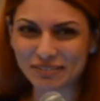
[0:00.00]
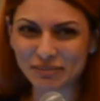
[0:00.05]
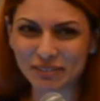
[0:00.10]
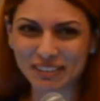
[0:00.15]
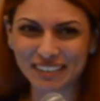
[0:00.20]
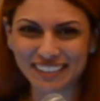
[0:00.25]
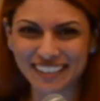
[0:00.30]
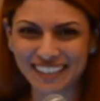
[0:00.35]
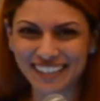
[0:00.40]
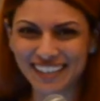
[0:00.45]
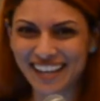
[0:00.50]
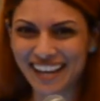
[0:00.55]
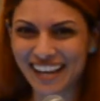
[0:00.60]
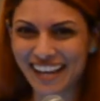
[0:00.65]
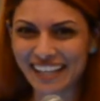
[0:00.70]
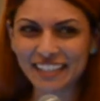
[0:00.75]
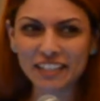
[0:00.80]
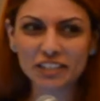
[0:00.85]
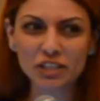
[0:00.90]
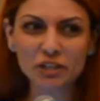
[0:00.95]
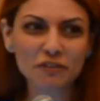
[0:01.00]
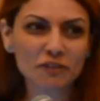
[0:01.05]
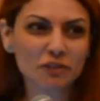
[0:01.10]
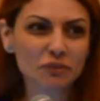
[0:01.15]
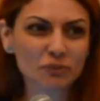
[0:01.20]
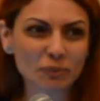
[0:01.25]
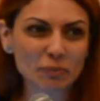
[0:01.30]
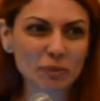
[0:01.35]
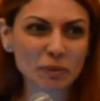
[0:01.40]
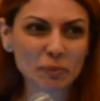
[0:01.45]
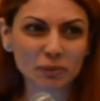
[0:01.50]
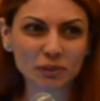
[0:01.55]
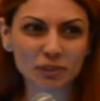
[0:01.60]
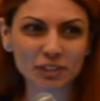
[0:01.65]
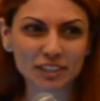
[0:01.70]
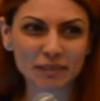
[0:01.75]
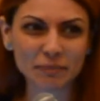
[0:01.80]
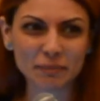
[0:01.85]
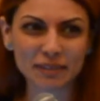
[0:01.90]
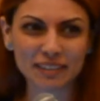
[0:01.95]
I get nervous when people
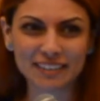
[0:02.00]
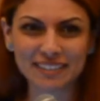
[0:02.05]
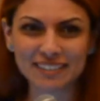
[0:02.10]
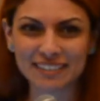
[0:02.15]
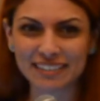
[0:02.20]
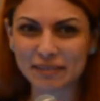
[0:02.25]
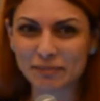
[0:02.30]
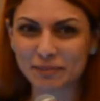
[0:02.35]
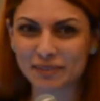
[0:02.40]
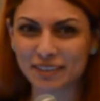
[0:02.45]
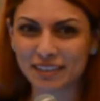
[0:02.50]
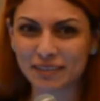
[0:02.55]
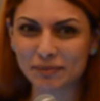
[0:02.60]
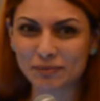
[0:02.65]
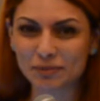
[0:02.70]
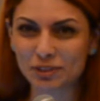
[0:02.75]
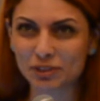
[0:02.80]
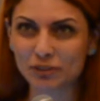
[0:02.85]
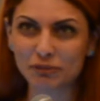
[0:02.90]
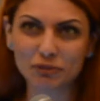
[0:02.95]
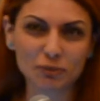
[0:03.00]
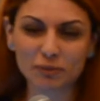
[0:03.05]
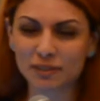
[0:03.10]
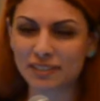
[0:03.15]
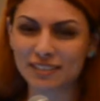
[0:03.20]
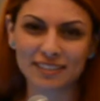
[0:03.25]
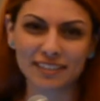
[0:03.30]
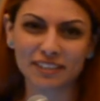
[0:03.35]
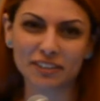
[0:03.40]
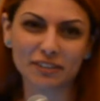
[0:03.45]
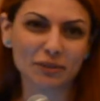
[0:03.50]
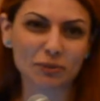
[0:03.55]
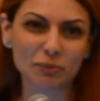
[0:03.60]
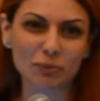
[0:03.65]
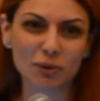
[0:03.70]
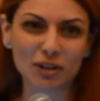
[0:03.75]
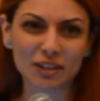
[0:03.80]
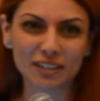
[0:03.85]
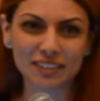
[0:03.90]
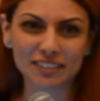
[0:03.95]
look at me at the same time, so if you want to stare at the
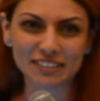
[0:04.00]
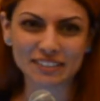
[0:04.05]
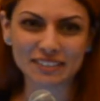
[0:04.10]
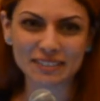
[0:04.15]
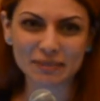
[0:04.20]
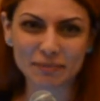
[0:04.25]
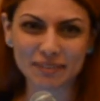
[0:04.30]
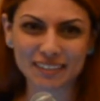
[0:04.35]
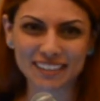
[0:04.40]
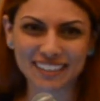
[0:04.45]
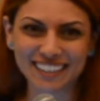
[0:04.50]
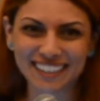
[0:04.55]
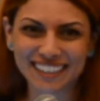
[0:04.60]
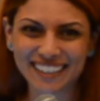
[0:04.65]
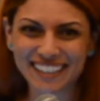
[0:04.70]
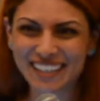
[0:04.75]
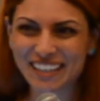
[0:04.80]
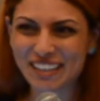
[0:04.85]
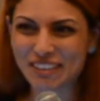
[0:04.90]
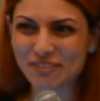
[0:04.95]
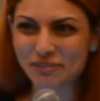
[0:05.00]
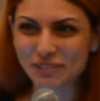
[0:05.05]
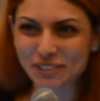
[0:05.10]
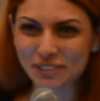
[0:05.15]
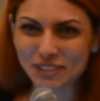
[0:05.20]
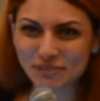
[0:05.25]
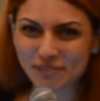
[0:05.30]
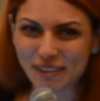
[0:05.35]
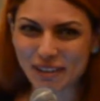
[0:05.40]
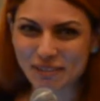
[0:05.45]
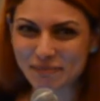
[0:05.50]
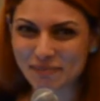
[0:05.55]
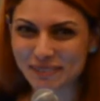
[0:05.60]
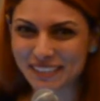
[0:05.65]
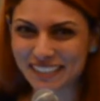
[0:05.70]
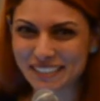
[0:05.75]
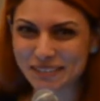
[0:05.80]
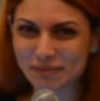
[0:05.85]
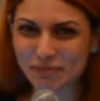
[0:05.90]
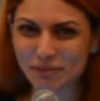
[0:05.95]
wall or something the first 5
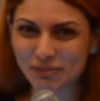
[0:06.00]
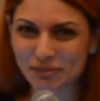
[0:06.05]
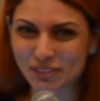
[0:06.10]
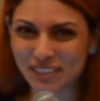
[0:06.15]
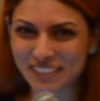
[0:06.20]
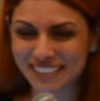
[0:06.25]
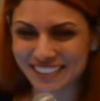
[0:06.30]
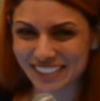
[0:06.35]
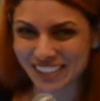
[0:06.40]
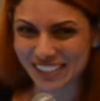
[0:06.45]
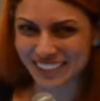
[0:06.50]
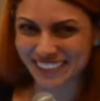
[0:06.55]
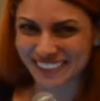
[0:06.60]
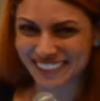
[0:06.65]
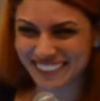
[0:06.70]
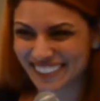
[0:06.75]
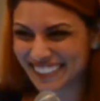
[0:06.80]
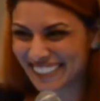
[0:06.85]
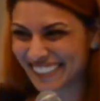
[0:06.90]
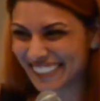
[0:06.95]
minutes before I start.